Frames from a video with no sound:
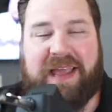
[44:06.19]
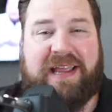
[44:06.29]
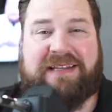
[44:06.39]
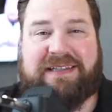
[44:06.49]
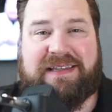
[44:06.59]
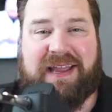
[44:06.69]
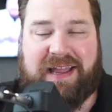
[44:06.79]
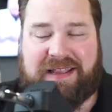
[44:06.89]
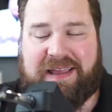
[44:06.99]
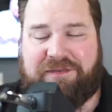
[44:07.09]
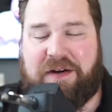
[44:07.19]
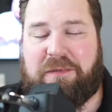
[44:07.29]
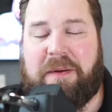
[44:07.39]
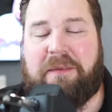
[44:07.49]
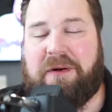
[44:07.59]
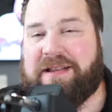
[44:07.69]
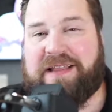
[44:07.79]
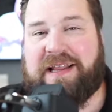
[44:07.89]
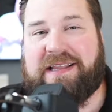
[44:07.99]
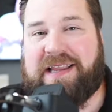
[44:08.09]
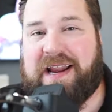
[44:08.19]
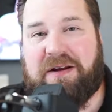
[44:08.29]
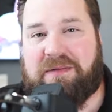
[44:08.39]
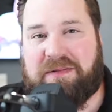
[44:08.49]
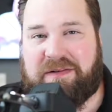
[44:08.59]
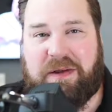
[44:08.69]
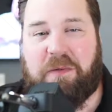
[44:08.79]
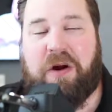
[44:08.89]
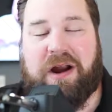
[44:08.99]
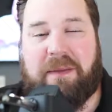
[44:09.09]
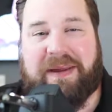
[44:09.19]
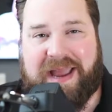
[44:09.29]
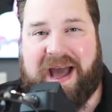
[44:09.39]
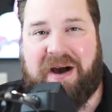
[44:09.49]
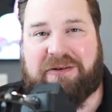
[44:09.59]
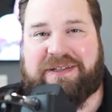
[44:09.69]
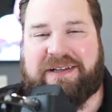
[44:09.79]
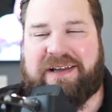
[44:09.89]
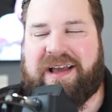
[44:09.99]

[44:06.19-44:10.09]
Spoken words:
They, if I remember right, they weren't coming out,